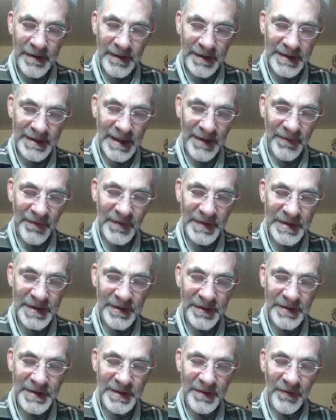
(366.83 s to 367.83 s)
Except for
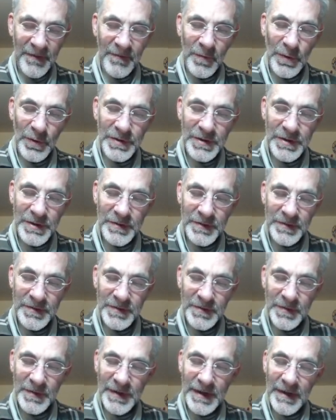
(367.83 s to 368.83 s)
0. So we have 1, 2,
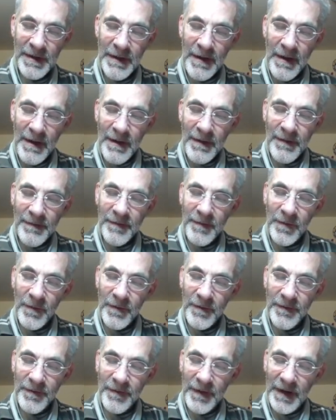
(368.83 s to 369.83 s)
3,
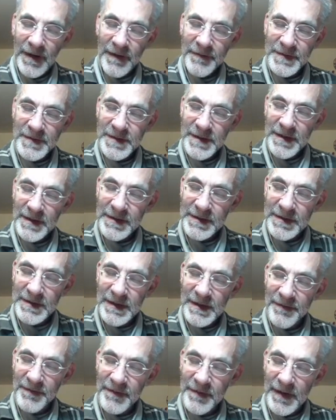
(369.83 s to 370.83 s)
4, 5, 6,
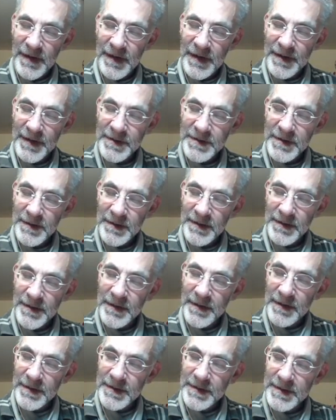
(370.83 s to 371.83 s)
7, 8,
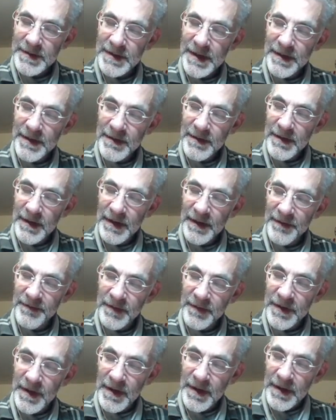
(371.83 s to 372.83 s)
9, 10,
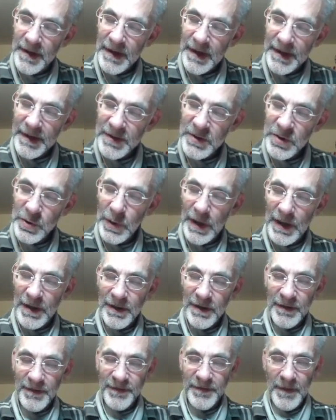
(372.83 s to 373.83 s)
11, and
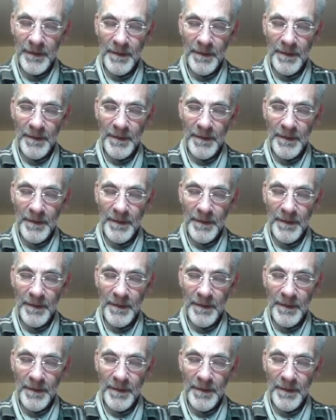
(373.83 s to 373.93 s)
12.